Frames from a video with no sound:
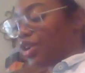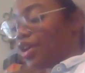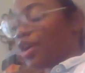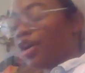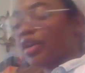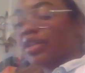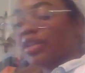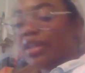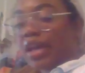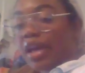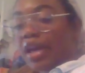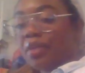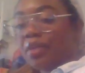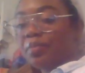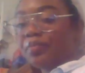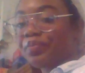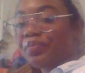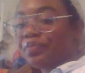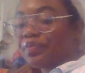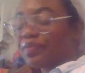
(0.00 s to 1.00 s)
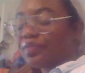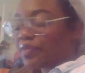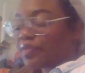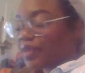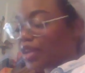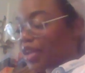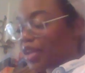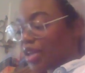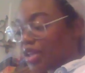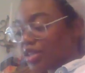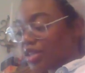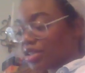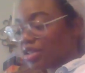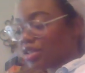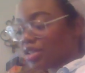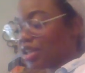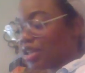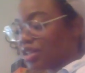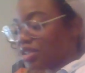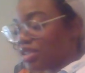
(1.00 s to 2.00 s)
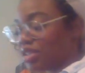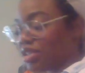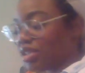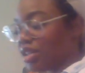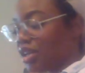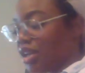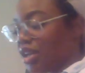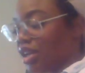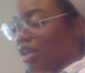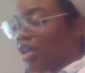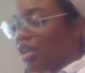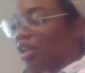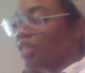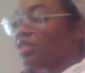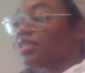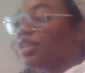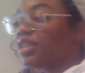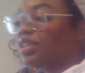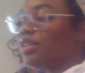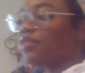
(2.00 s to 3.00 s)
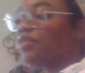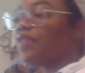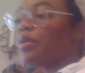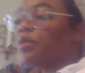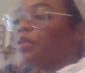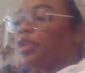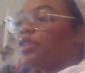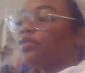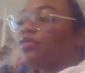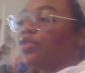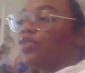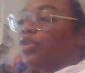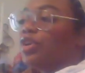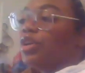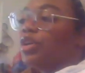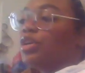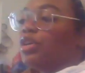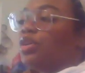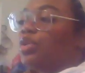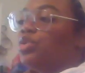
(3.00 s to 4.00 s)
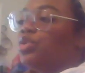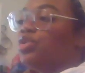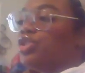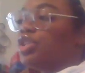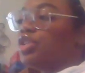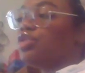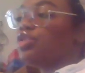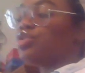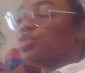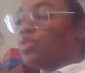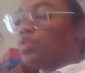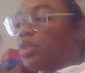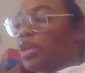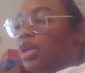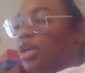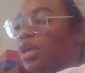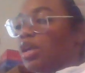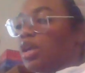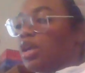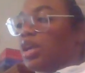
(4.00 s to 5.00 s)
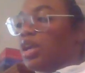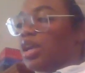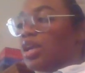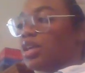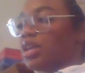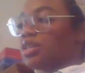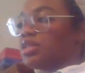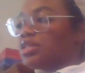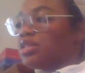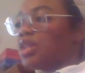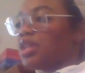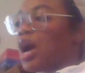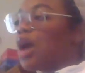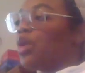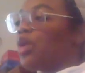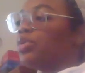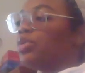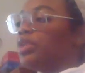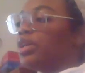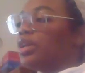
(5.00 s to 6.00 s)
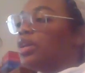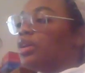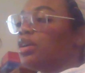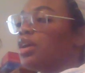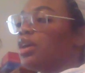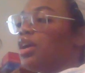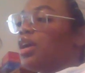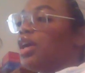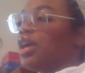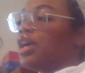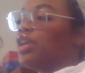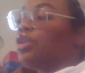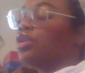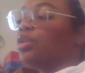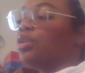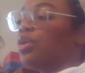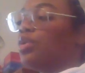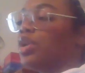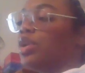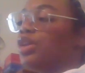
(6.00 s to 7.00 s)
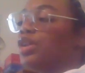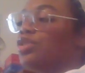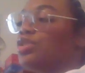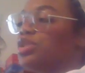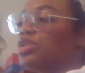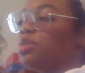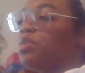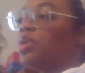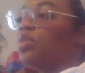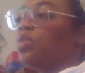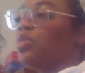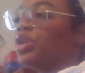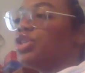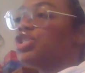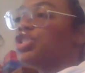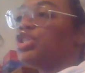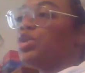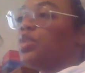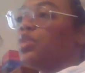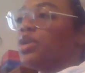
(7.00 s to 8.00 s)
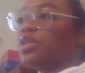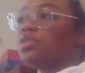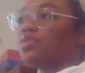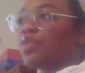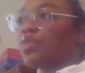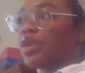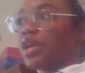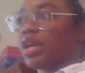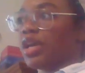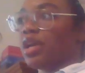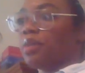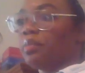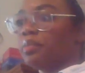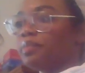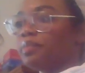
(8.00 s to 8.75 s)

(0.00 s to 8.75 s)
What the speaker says: heart light, he's seen the feminine for who she truly is, not only in her own energy, but what she was for him.